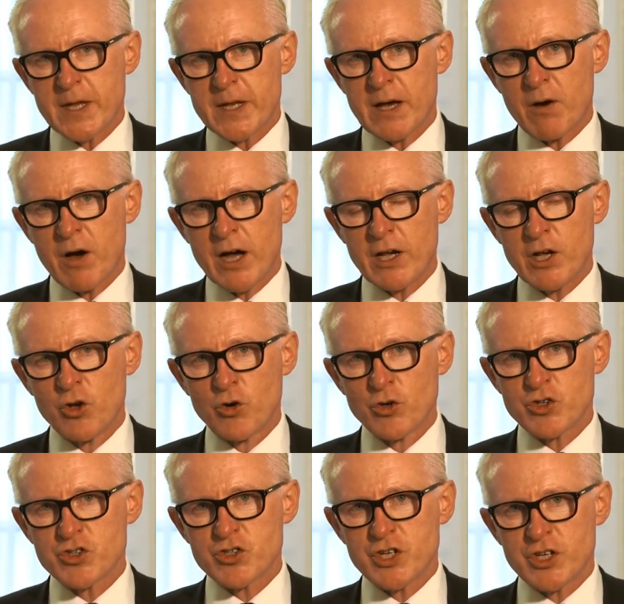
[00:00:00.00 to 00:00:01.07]
Now, I
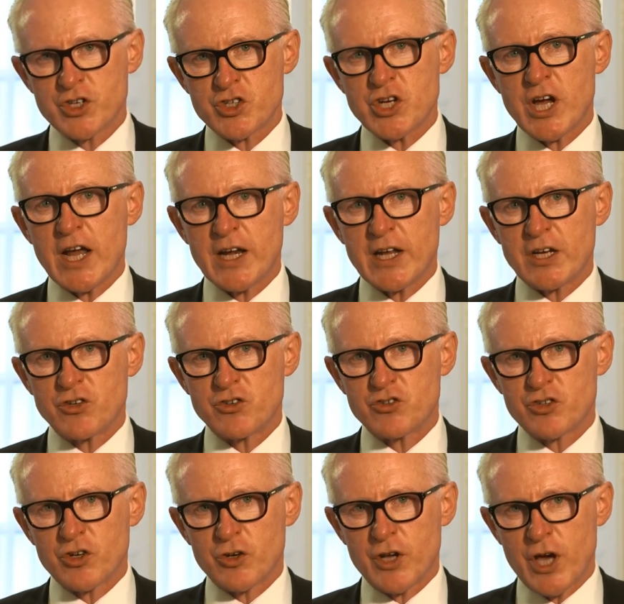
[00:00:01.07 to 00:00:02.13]
launched a
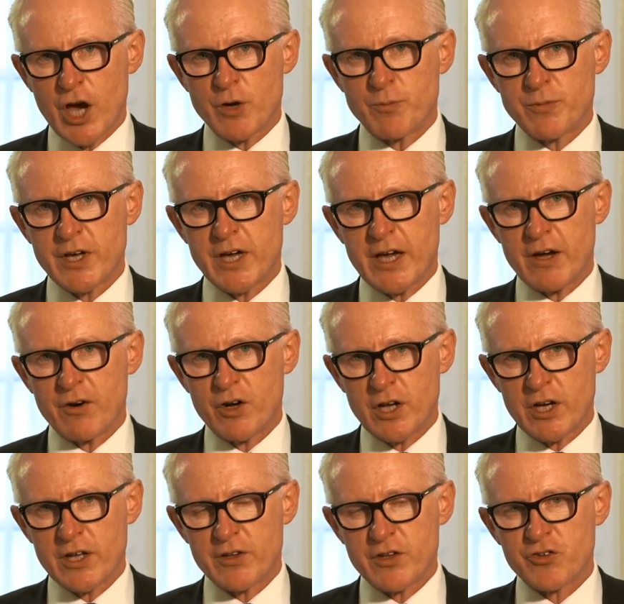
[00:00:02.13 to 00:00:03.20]
challenge on home care
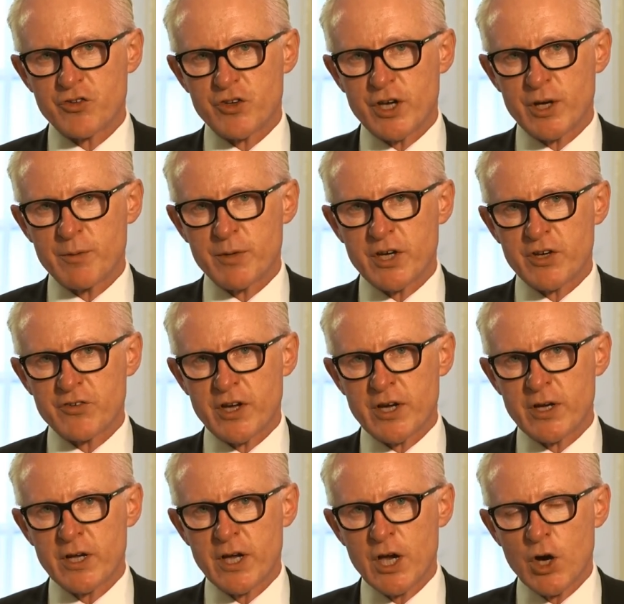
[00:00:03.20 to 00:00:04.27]
earlier this year because
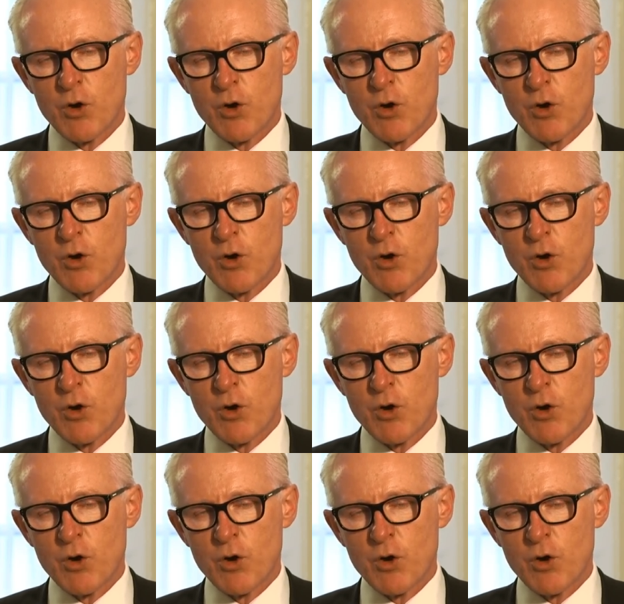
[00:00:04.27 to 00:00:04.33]
I